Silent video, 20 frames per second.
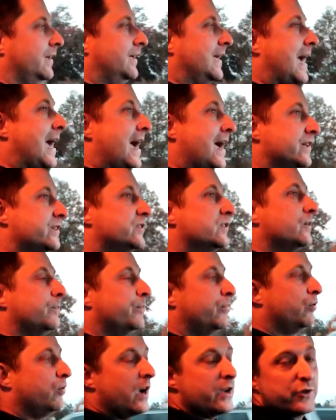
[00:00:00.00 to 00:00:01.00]
gas
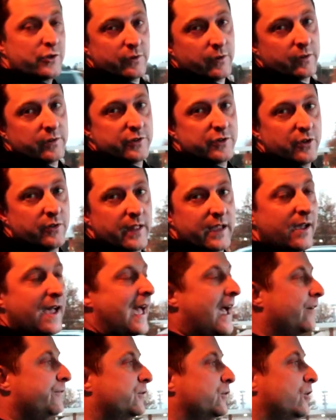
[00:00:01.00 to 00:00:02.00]
pressure. So they
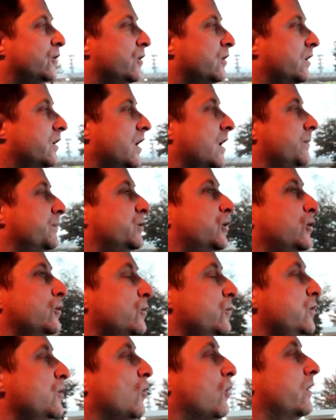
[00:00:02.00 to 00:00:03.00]
have to hook up
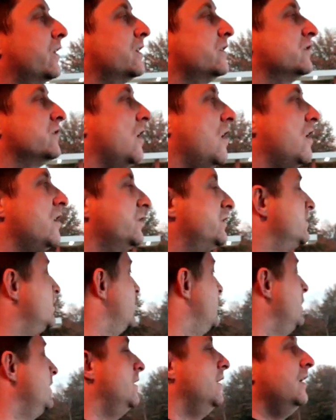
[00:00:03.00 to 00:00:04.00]
to your exhaust.
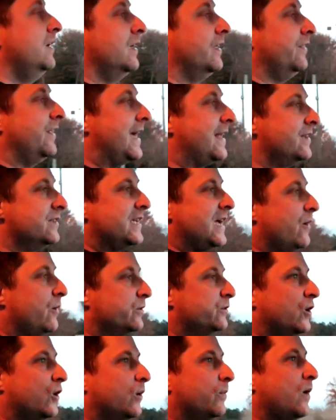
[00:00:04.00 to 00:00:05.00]
That is how
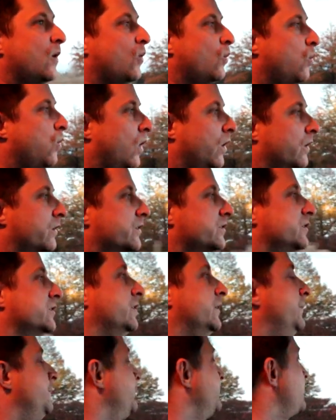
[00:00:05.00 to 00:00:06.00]
a turbo works.
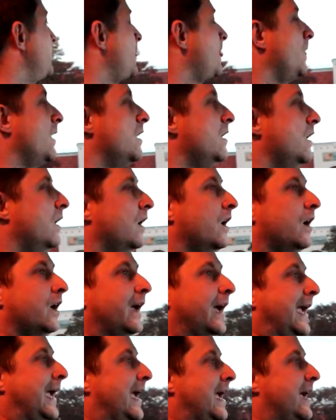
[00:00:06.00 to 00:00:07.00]

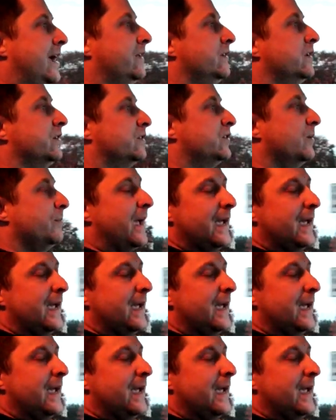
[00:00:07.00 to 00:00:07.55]
And to